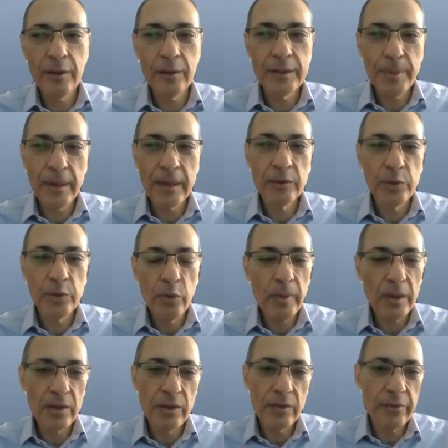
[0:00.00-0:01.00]
expect too
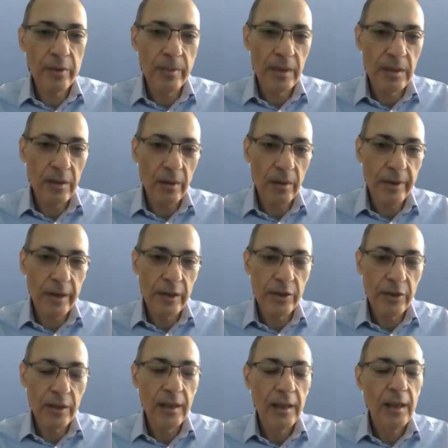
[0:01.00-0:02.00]
much from this
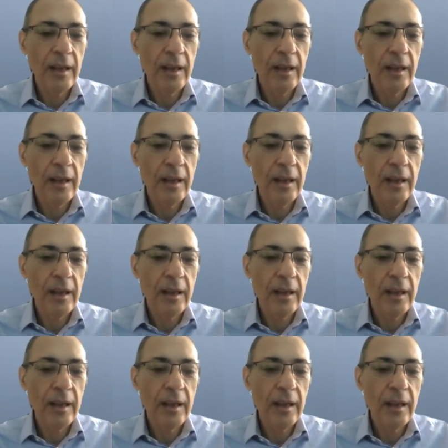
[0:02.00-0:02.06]
operation,